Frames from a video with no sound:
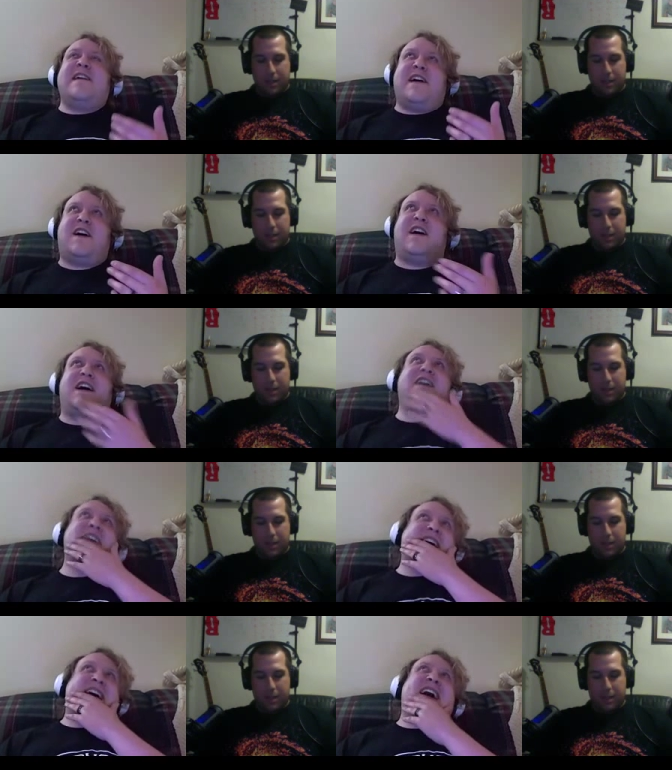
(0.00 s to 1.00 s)
Speaker 1: huh,
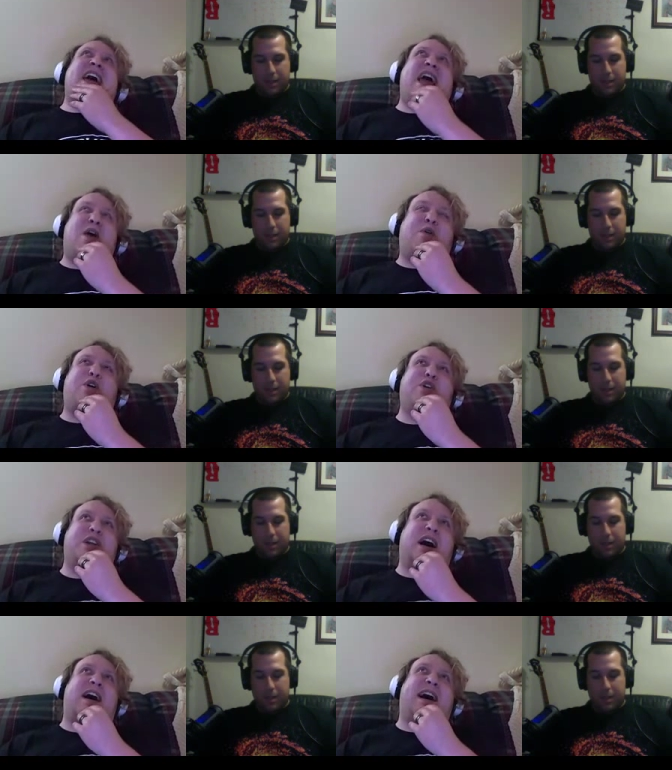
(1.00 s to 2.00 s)
how could
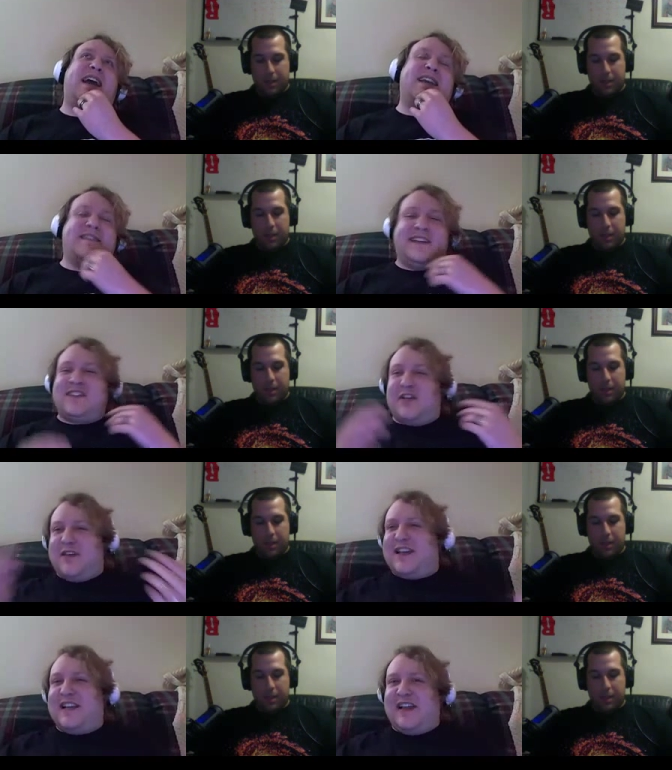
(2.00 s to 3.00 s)
I? They start
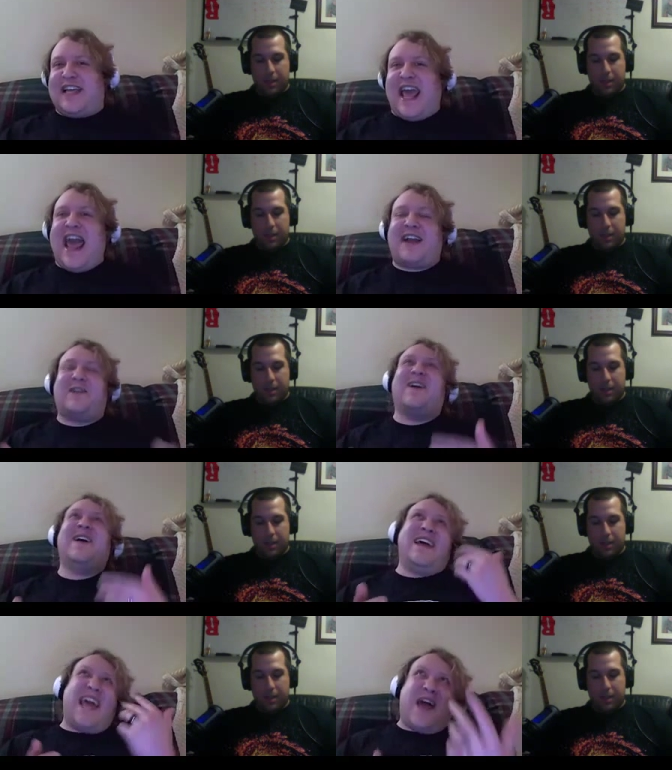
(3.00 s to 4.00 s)
thinking like a hacker.
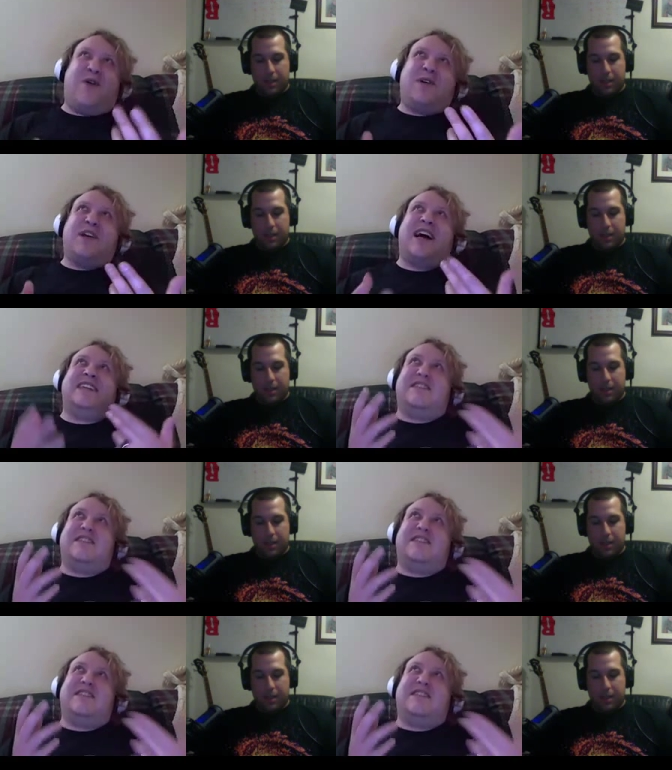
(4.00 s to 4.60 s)
How could I